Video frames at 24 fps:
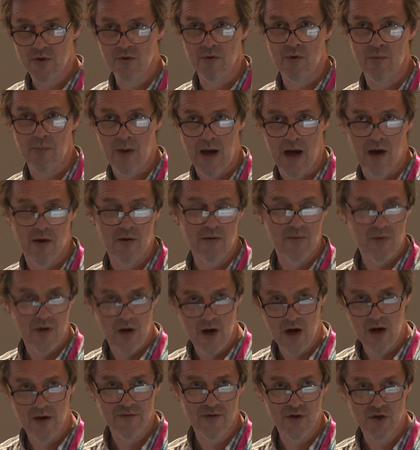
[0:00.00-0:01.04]
to about
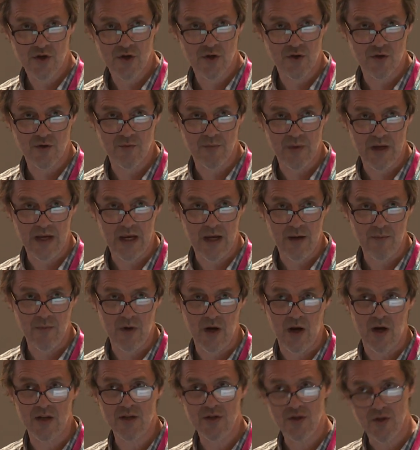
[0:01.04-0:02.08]
half the children being
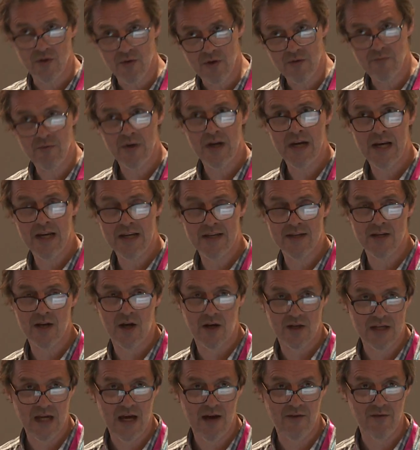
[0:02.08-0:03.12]
immunized, you really
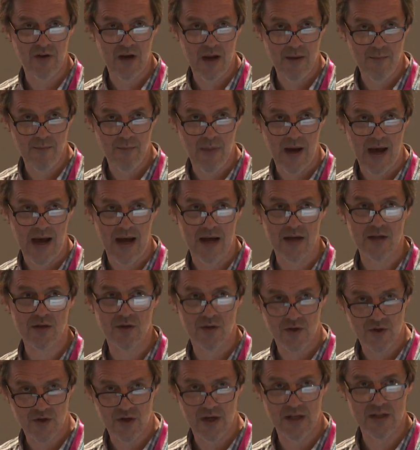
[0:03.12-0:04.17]
start to have an impact
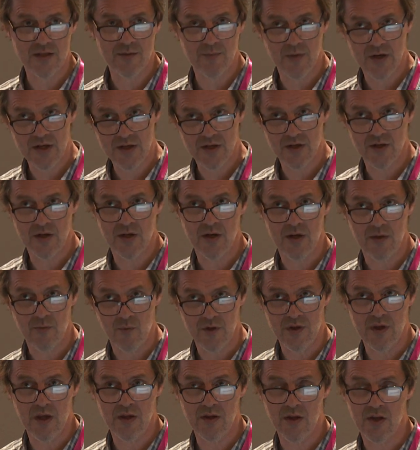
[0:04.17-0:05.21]
on transmission
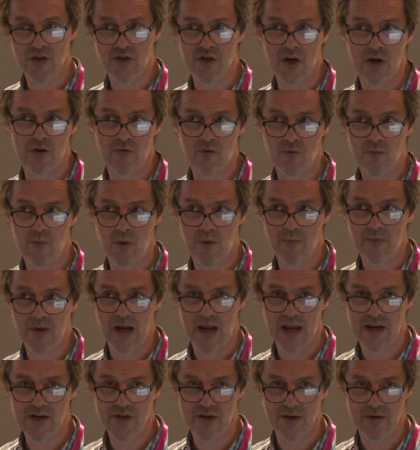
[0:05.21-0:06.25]
within the general
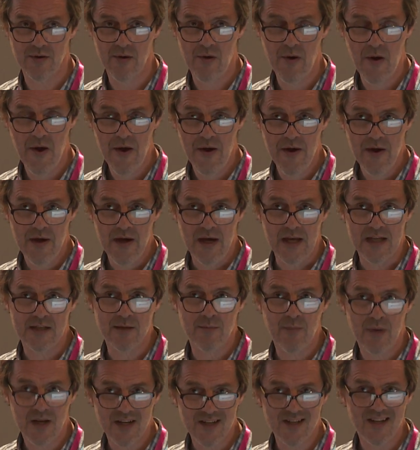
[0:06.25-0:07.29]
population. It's a
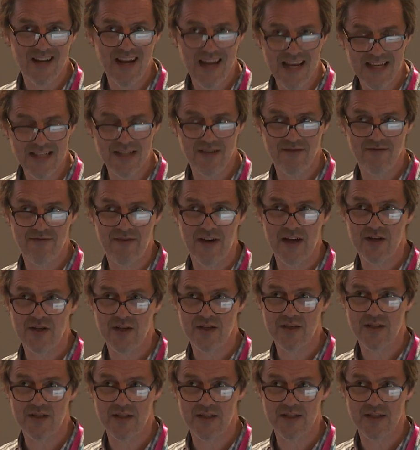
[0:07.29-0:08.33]
much less
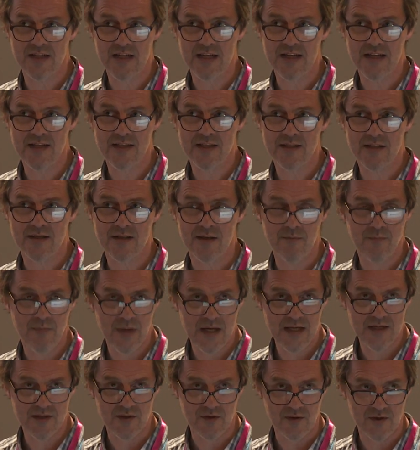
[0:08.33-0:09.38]
infectious disease than
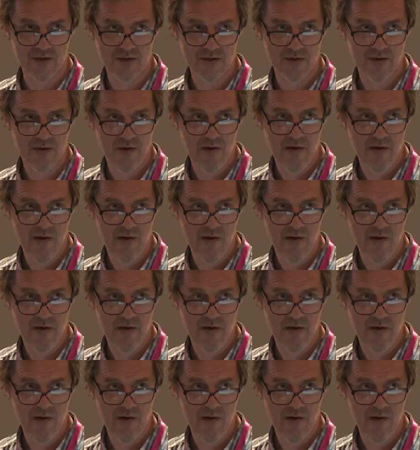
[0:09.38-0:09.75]
measles.